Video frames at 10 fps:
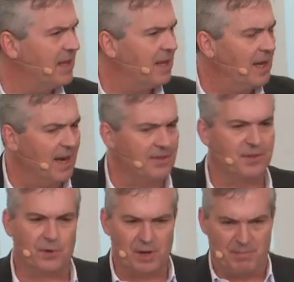And the
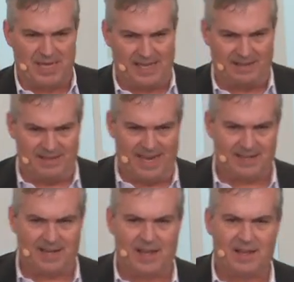theory being that,
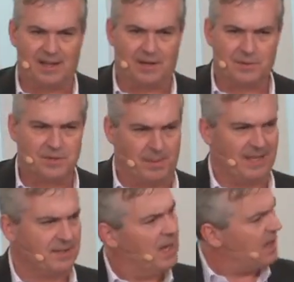you know, somebody's,